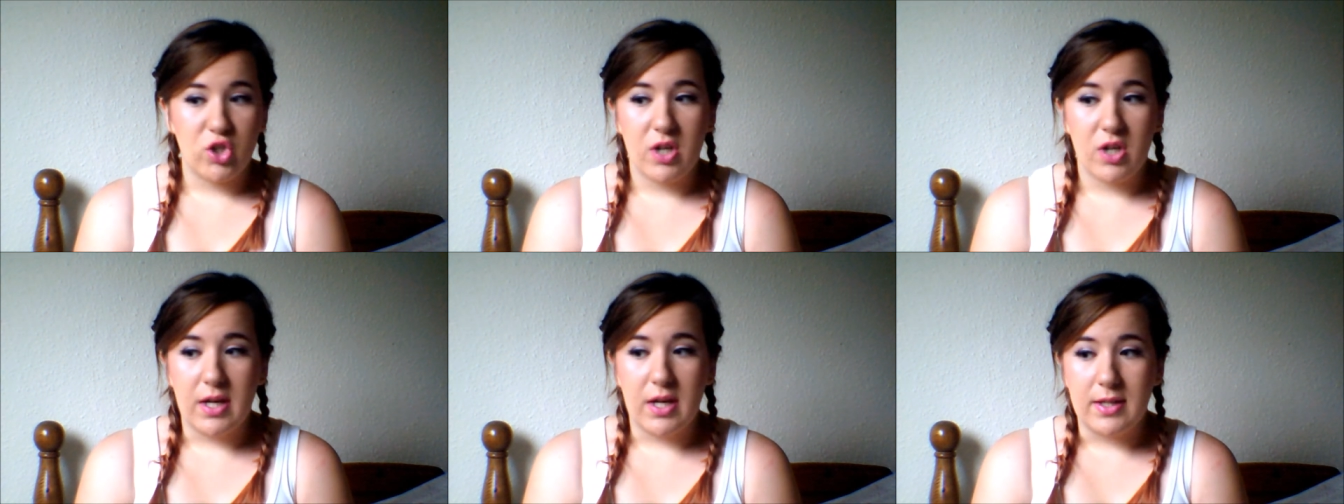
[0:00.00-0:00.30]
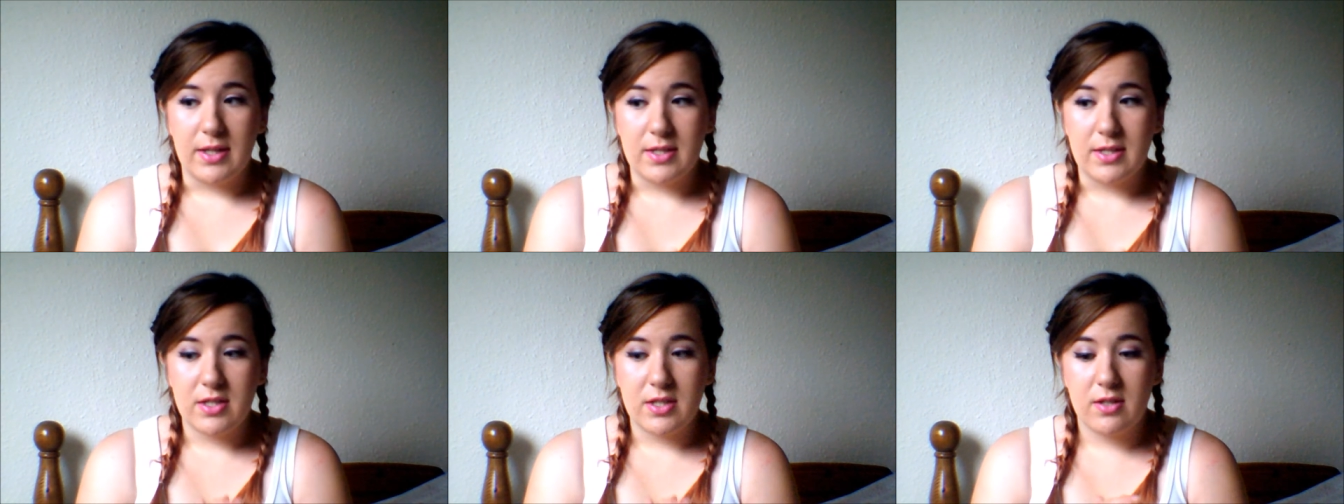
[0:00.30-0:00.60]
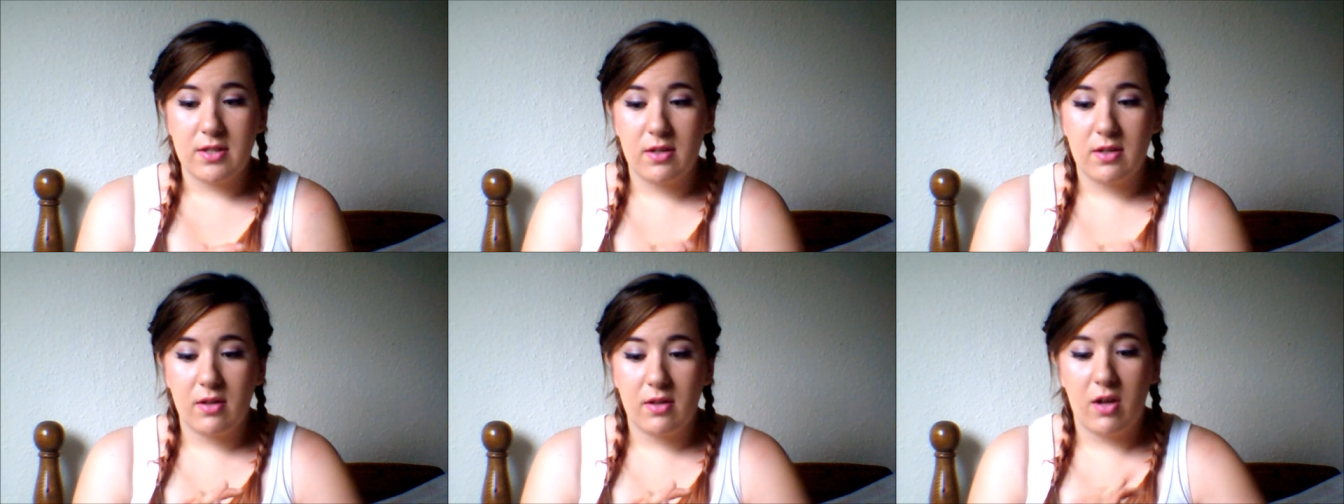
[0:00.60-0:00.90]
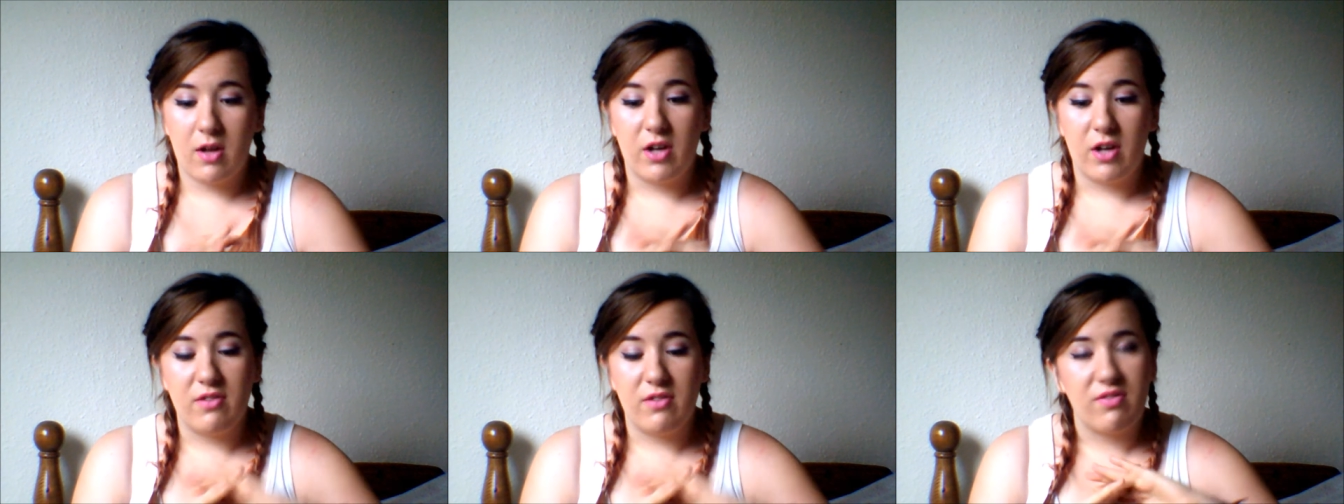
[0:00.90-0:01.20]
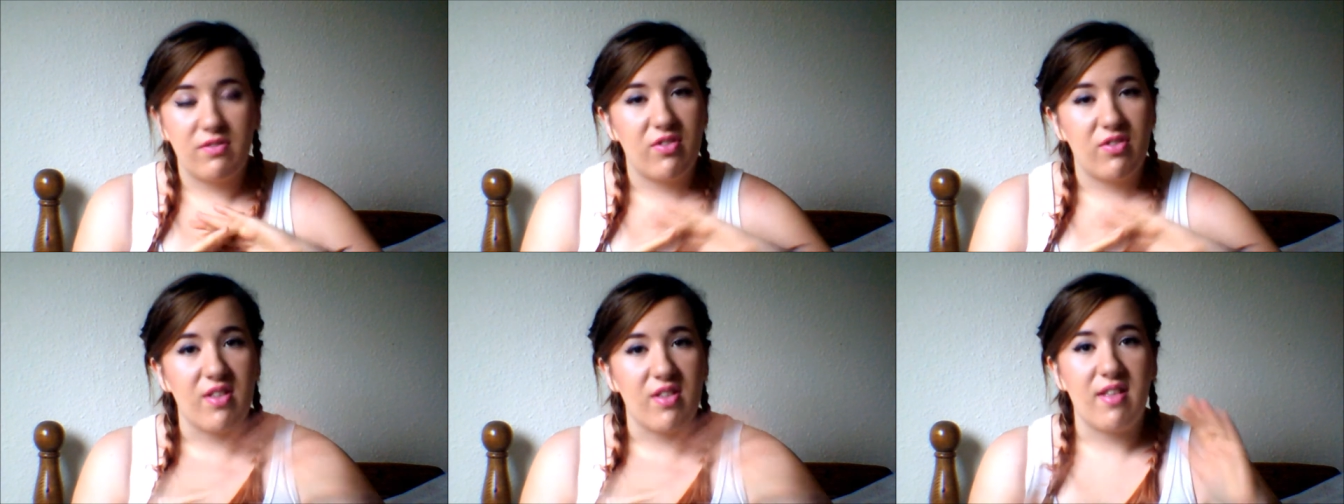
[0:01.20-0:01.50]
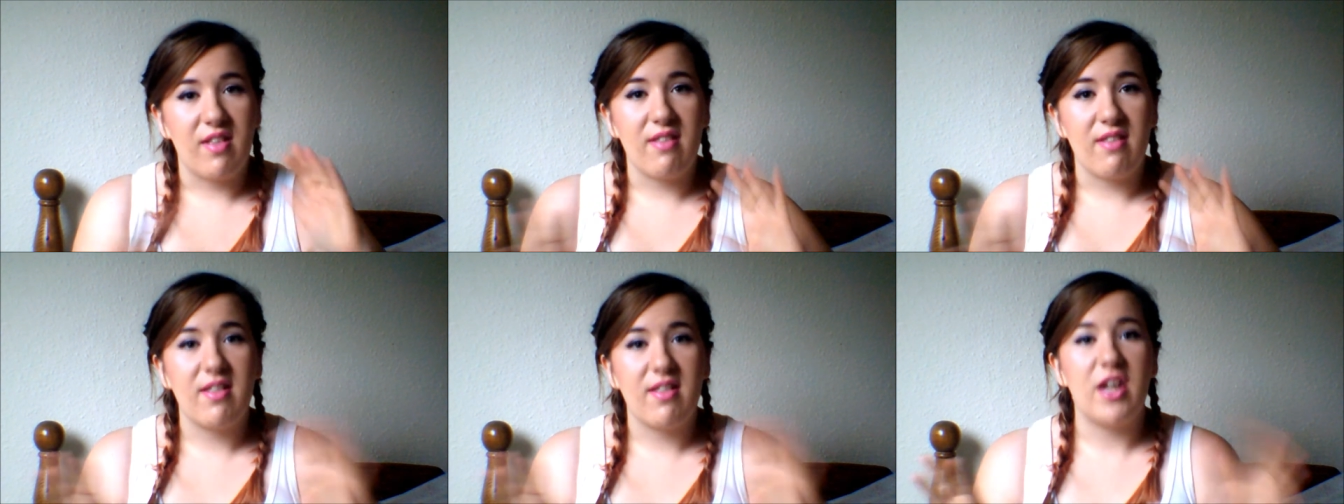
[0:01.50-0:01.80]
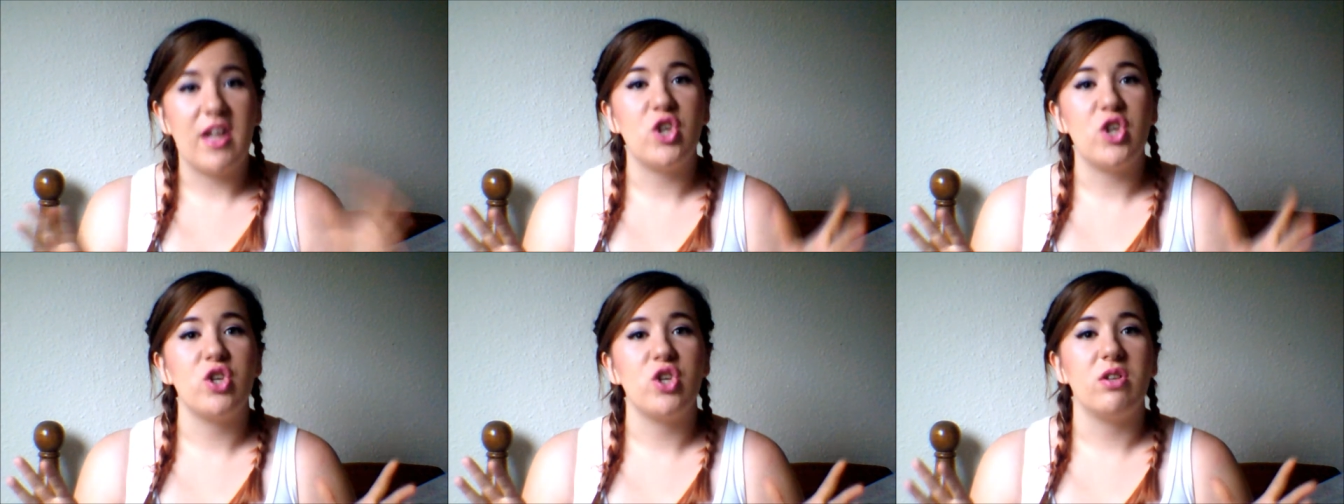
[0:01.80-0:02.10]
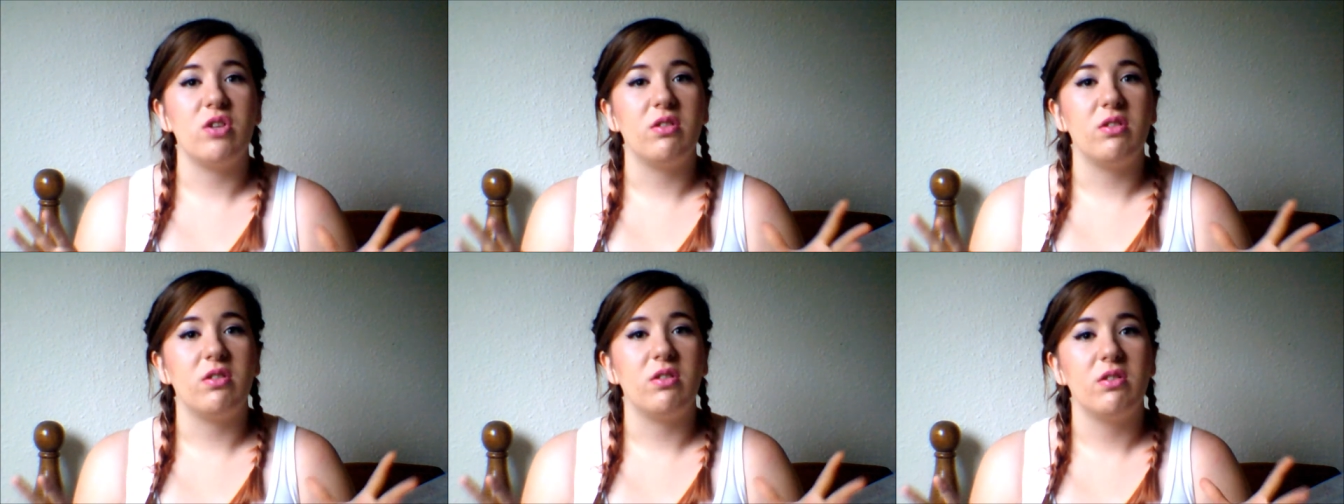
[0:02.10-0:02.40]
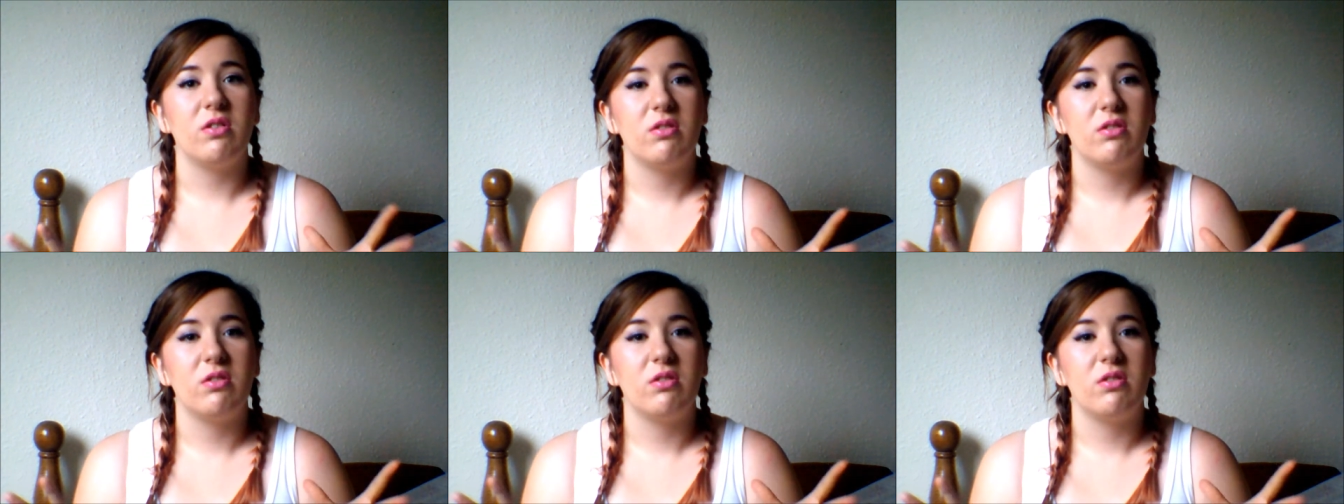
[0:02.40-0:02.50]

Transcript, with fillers: and kind of the sensation